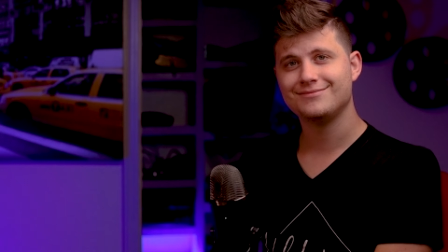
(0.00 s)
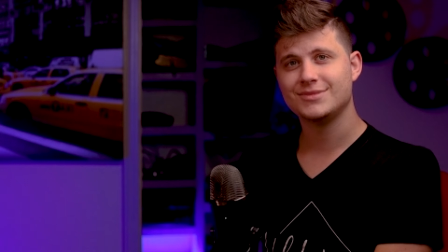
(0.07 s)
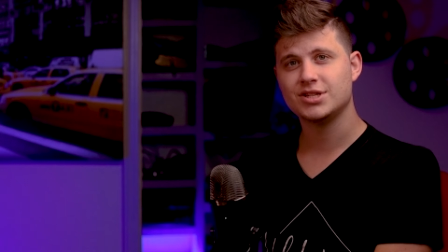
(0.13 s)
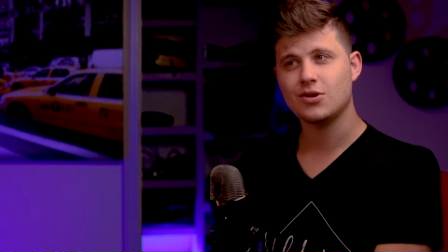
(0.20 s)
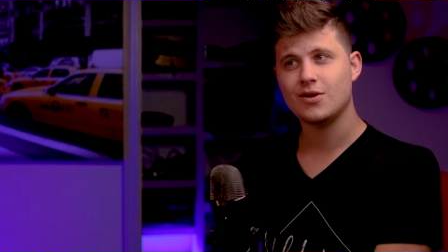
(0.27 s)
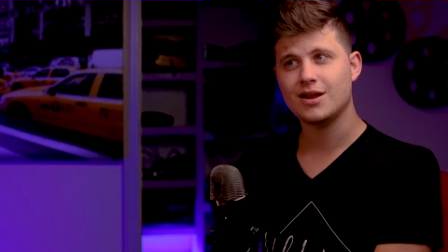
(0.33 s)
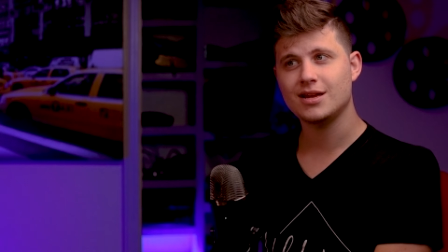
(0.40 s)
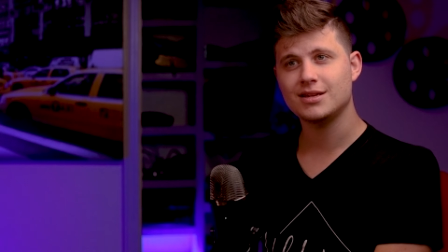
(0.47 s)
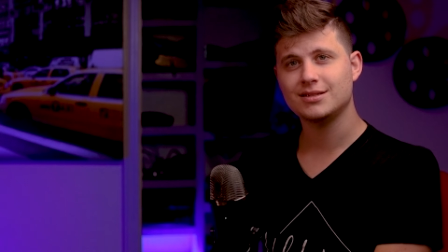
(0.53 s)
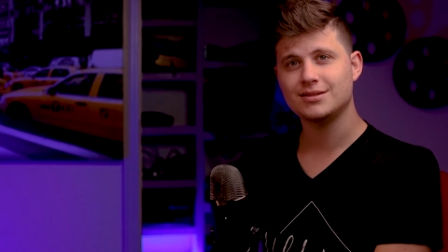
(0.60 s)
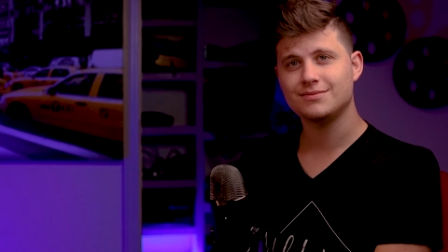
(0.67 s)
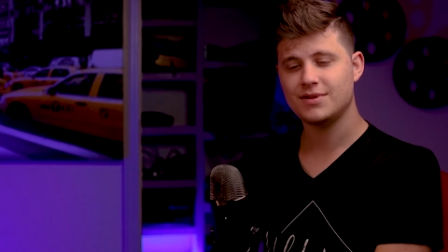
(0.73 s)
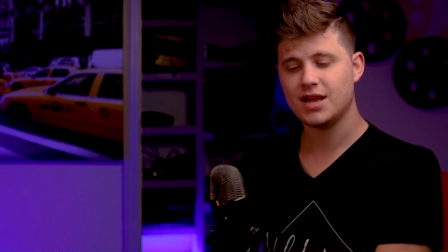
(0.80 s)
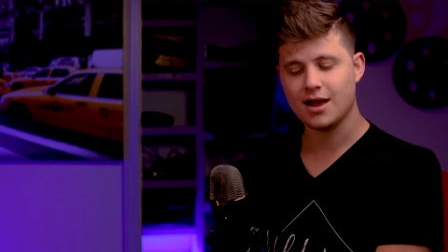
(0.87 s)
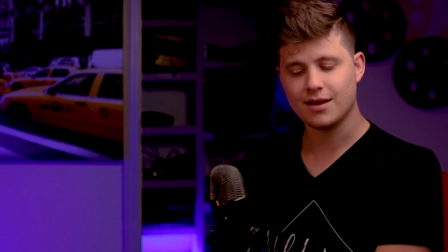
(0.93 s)
So I
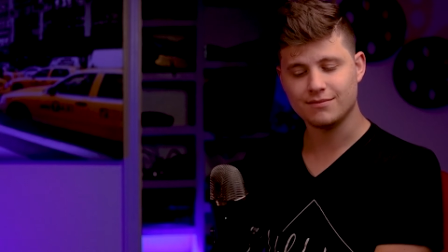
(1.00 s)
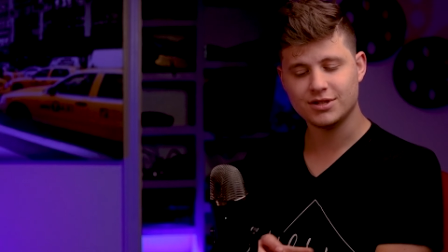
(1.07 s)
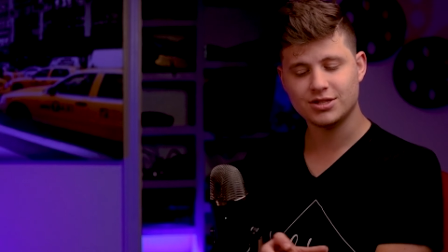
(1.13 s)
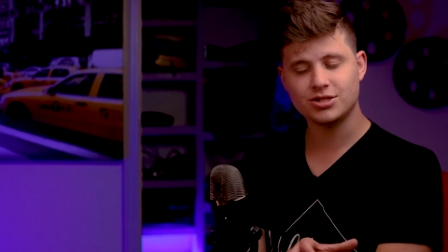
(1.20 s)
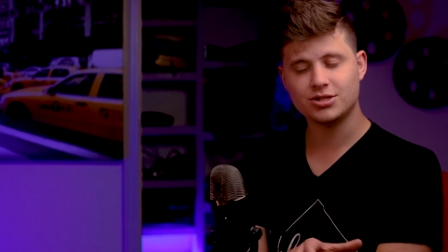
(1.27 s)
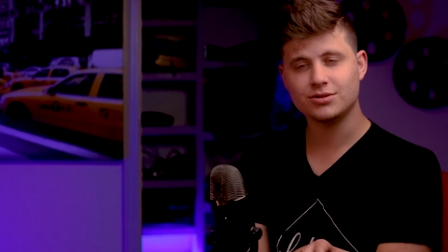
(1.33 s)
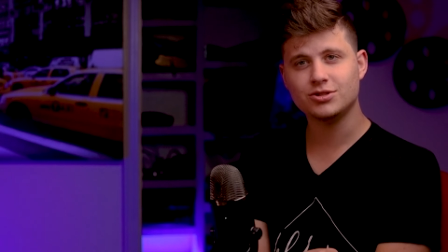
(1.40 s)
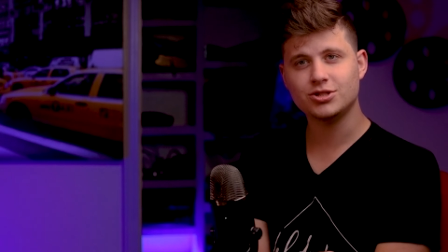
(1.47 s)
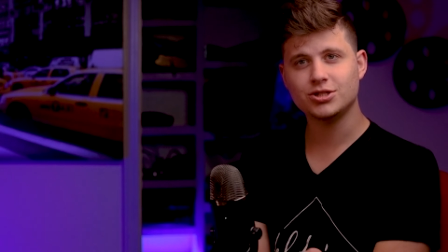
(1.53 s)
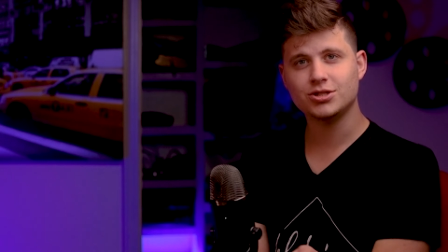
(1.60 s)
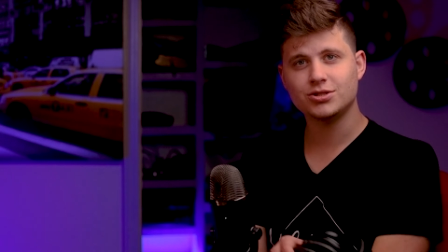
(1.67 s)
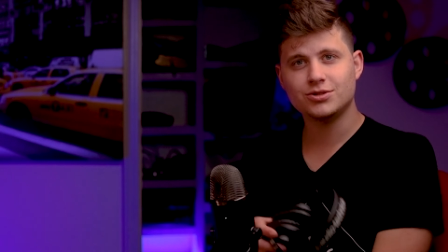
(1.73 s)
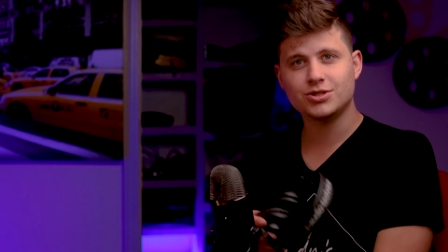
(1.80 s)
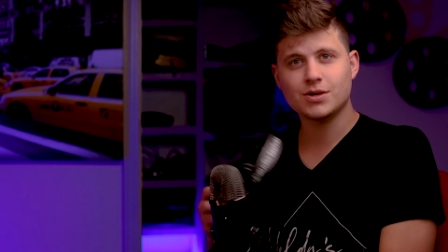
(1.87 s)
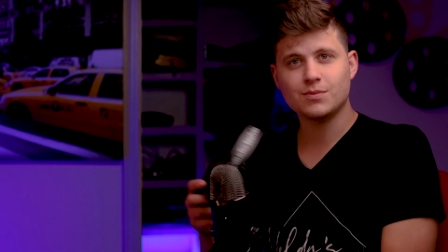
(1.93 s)
guess, yeah, let's
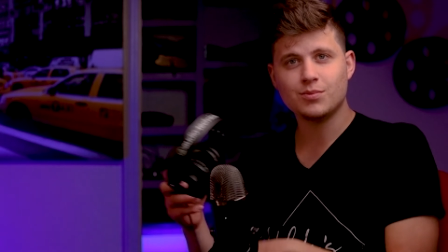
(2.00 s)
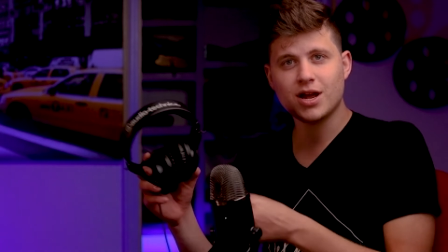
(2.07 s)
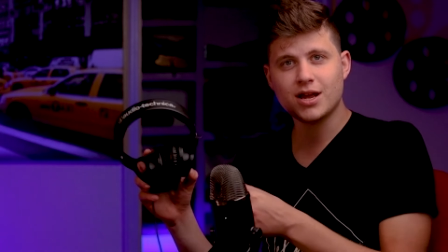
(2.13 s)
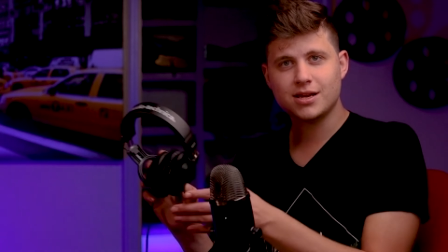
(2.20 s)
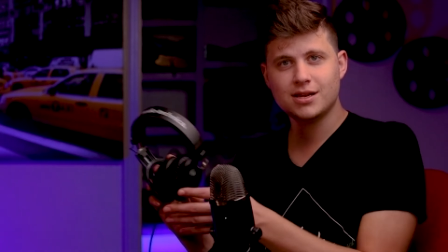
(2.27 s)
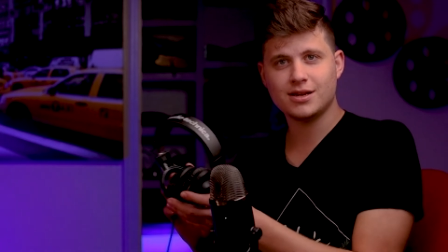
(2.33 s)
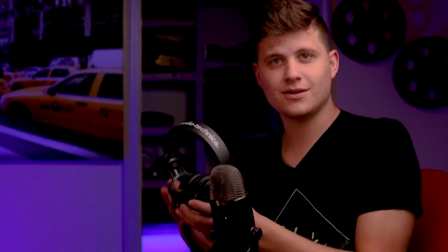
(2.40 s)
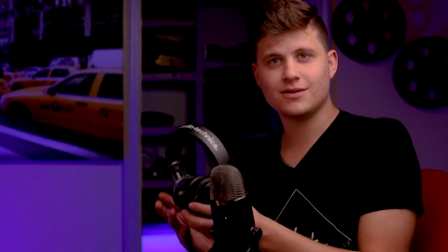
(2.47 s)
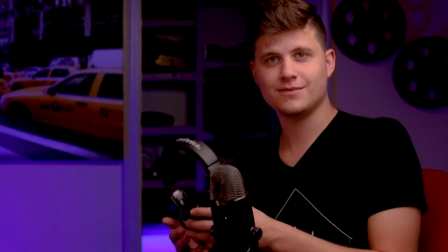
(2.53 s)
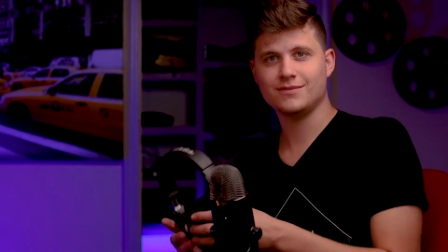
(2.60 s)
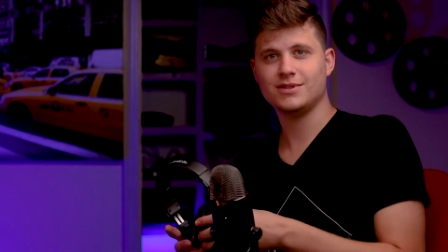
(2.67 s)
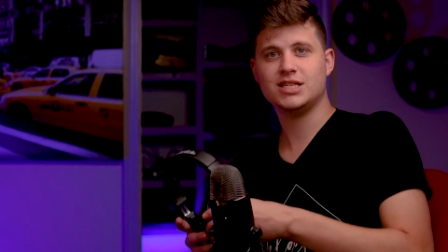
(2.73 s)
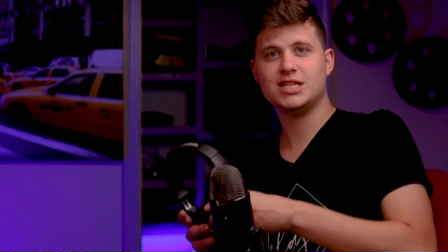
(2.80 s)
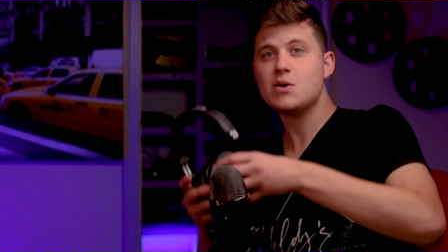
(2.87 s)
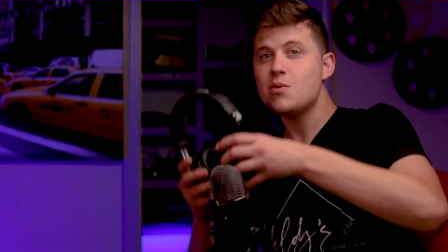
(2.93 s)
just jump right in here.
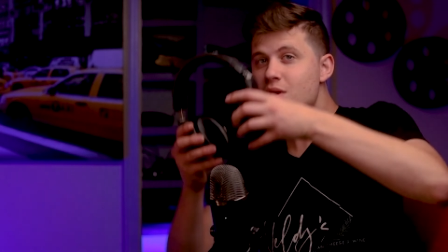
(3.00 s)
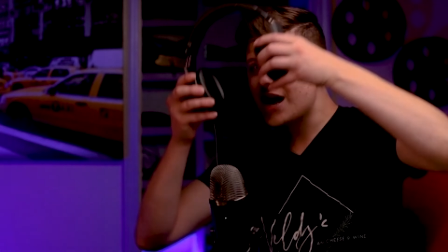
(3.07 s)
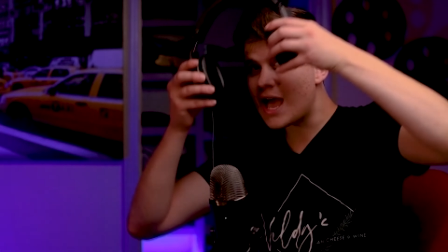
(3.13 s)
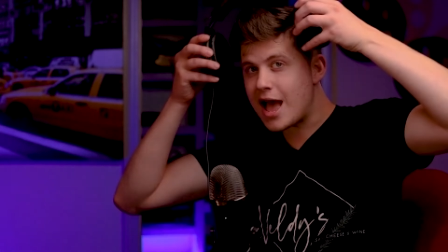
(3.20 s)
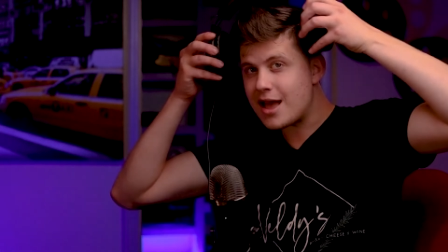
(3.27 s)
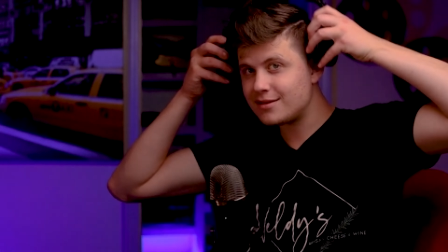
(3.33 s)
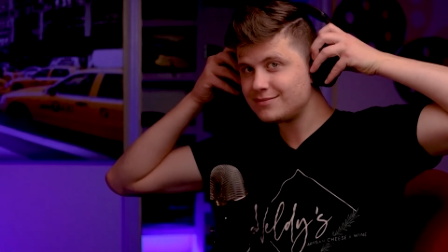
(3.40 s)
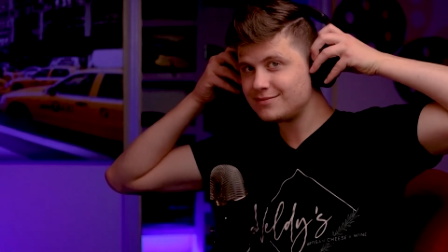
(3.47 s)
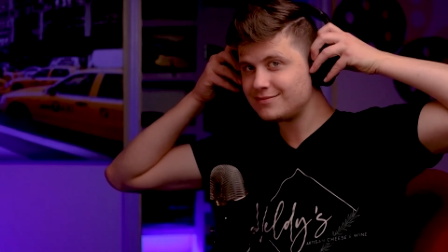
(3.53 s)
See what we got.